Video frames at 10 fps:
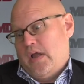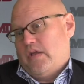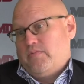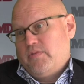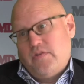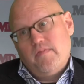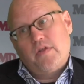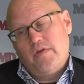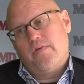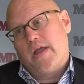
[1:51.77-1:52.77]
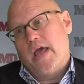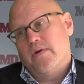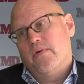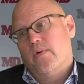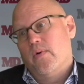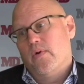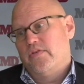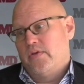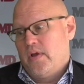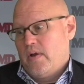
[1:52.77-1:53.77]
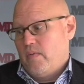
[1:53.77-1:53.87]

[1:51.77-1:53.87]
And specifically for Candida auris,